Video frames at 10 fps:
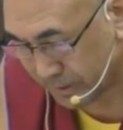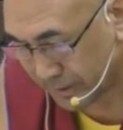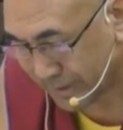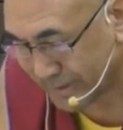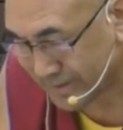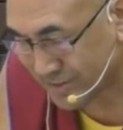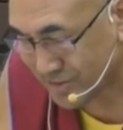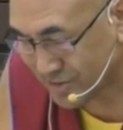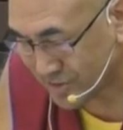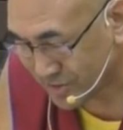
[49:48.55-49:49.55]
that has
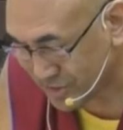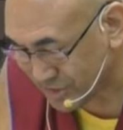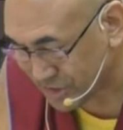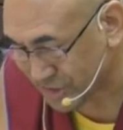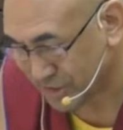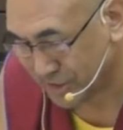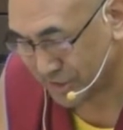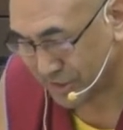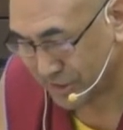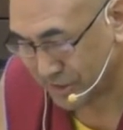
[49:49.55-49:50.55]

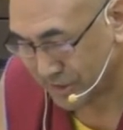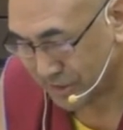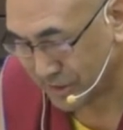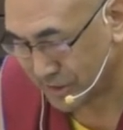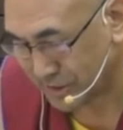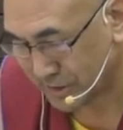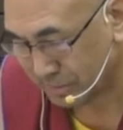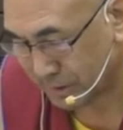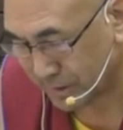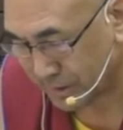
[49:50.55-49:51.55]
degenerated is
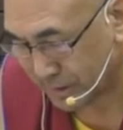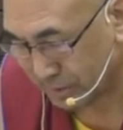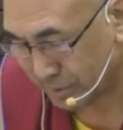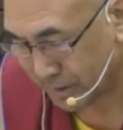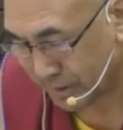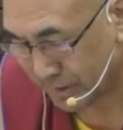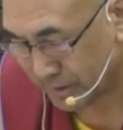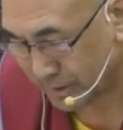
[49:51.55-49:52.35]
rebirth in the where?